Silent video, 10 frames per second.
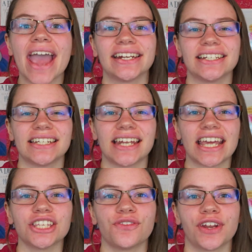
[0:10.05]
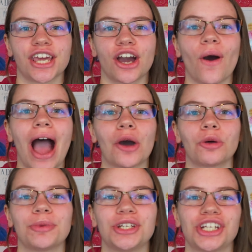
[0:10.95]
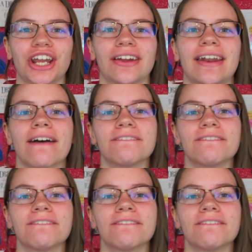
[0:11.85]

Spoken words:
And in today's video, I will be sharing